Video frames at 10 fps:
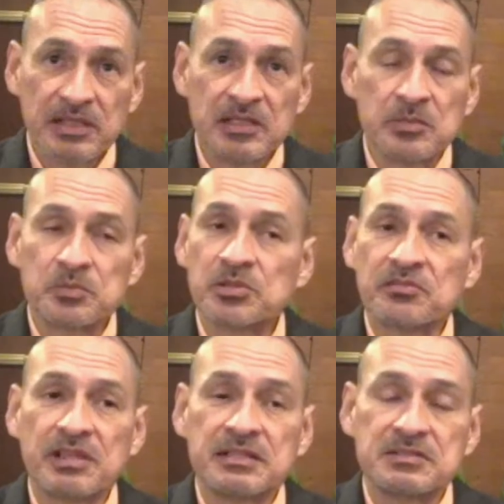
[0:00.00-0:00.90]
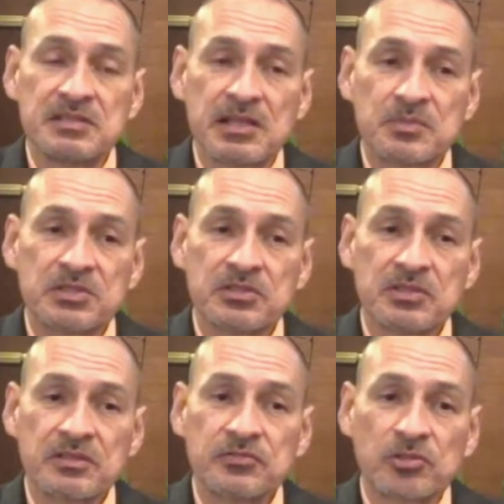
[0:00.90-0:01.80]
and provides the
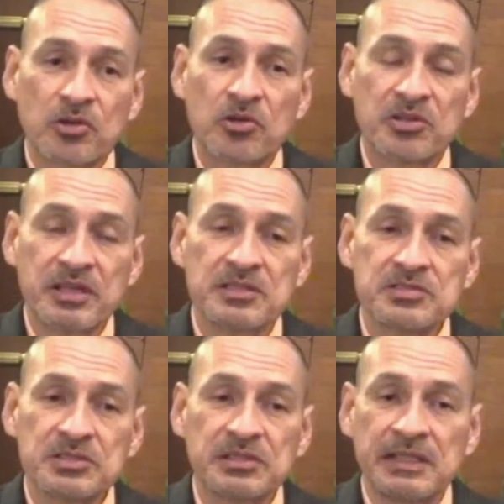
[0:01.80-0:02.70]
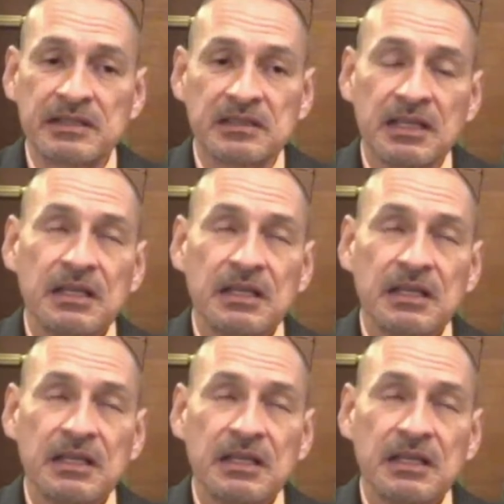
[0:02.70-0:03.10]
opportunity for coordination and